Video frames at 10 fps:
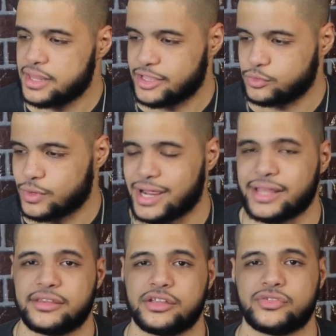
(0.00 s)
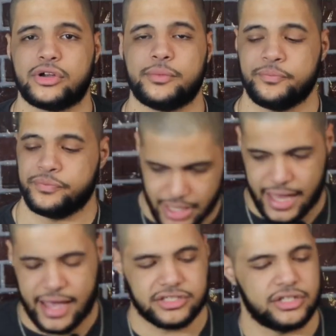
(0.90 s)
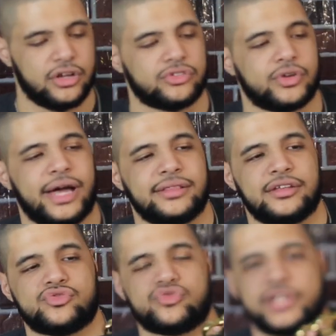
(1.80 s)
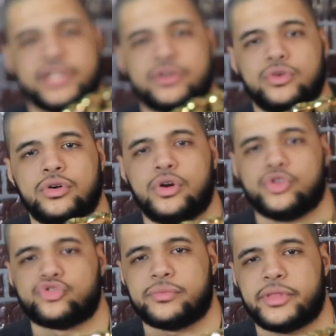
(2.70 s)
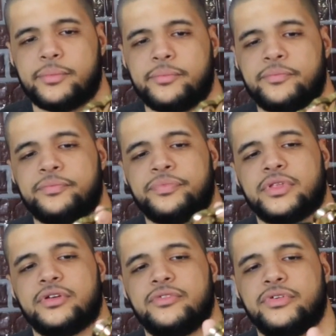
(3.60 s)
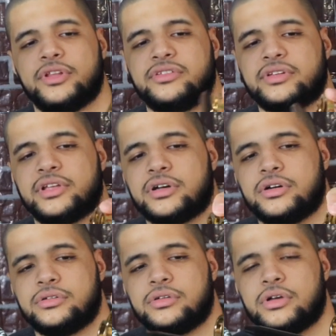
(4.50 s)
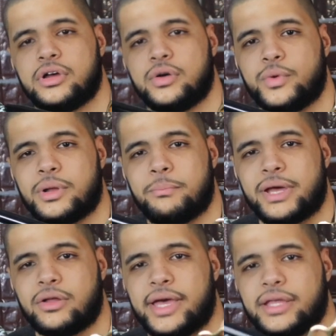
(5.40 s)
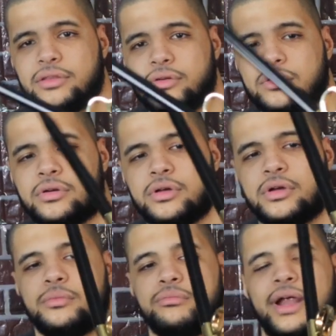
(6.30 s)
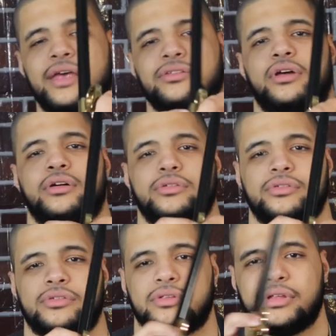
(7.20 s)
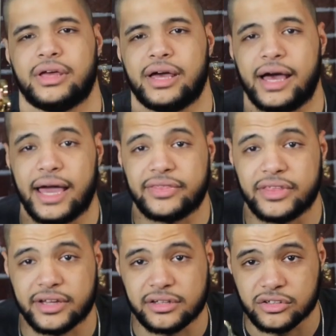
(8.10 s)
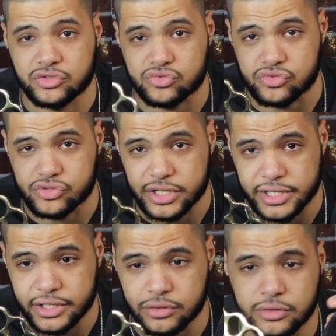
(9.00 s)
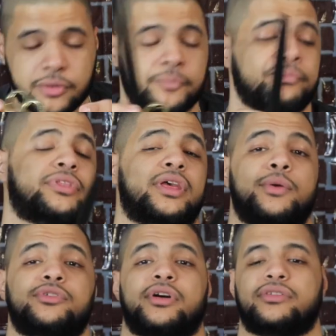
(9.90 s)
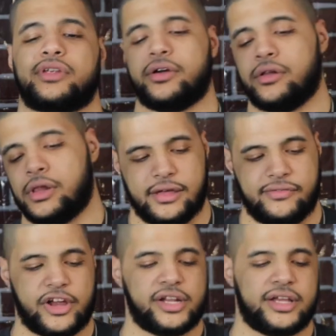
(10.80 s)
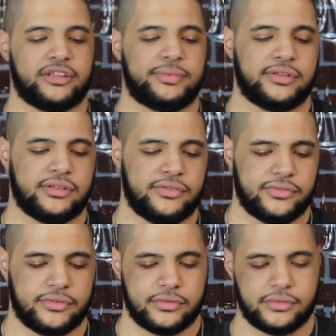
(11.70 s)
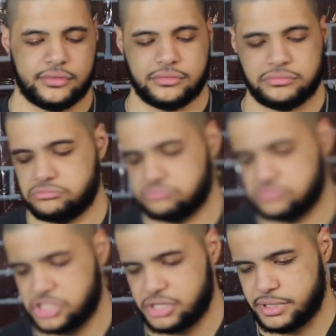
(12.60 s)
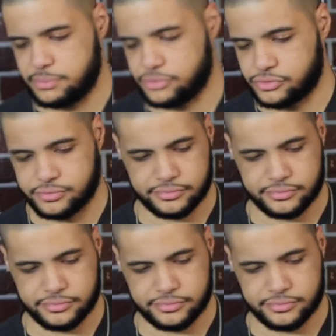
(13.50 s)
That's where I got this from. I actually also got this really cool hose from them. Fully silicone with a metal handle, brass knuckles. I think it looks really cool. It was on sale. Fairly inexpensive. Good people.